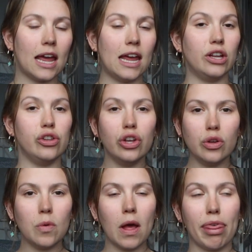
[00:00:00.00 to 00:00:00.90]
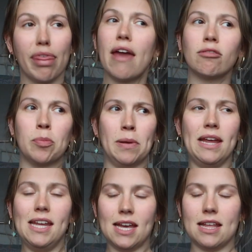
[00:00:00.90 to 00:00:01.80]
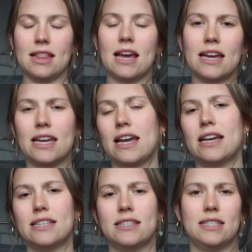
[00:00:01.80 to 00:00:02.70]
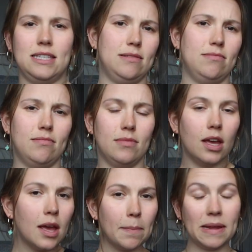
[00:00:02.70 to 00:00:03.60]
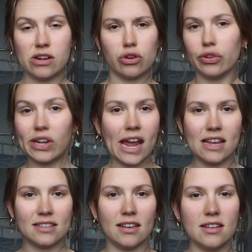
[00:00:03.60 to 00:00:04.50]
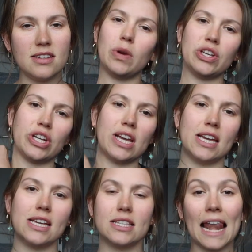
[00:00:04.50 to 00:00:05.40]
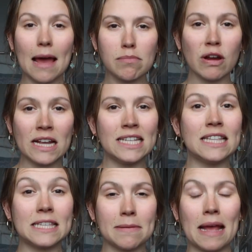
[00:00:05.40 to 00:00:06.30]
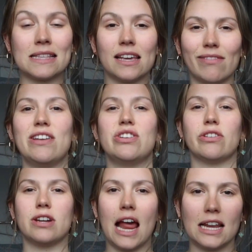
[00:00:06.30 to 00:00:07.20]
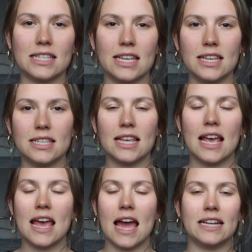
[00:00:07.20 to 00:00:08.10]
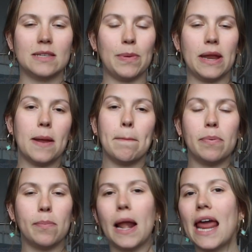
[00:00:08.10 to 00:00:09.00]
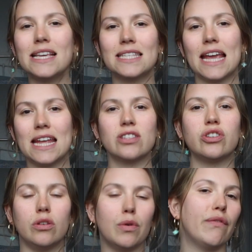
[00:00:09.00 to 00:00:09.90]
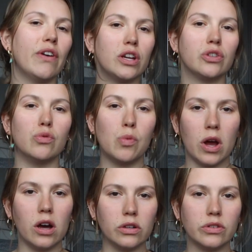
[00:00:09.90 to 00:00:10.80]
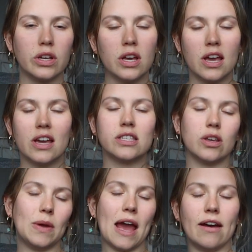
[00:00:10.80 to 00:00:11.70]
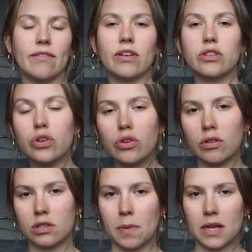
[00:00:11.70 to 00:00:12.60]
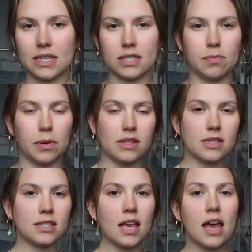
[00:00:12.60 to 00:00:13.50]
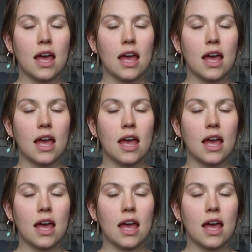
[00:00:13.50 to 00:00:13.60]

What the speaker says: a new therapy that has been created, which is elaborated semantic feature analysis, and it's been placed into a virtual world. So we have two groups of participants,